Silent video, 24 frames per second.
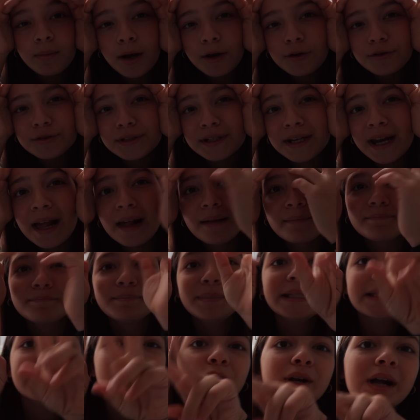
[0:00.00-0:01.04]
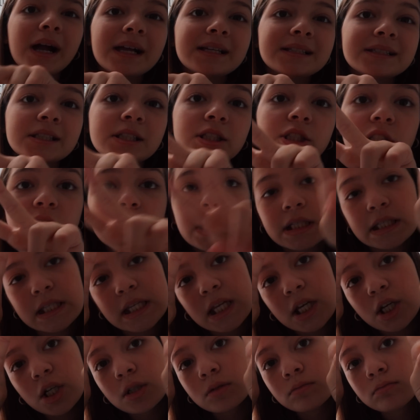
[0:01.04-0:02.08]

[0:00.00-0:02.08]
battery's gonna die. Peace out, guys. See you guys later.